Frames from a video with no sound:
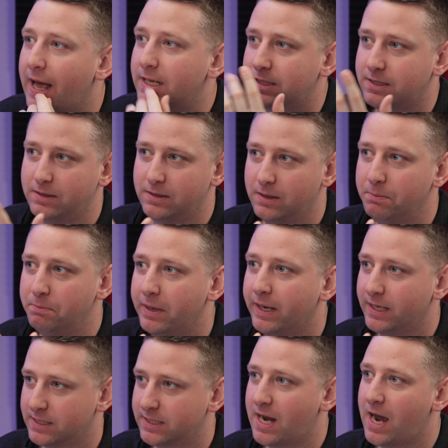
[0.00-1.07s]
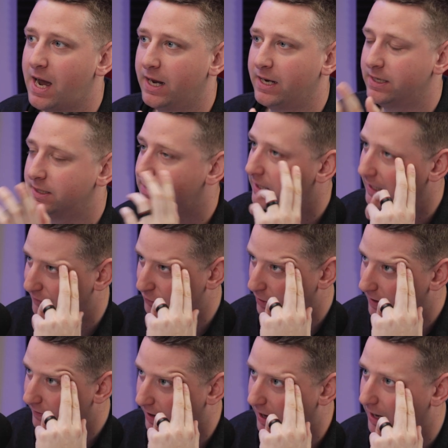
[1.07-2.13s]
that's the biggest con, is that if
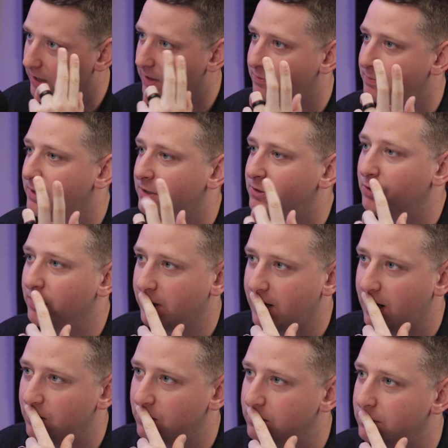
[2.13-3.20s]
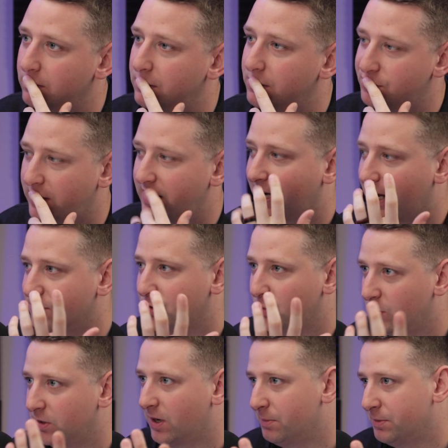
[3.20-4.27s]
you have a high enough midichlorian count, the Jedi
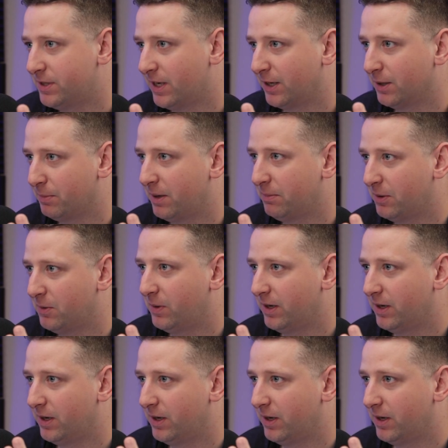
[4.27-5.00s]
Council will come and take your baby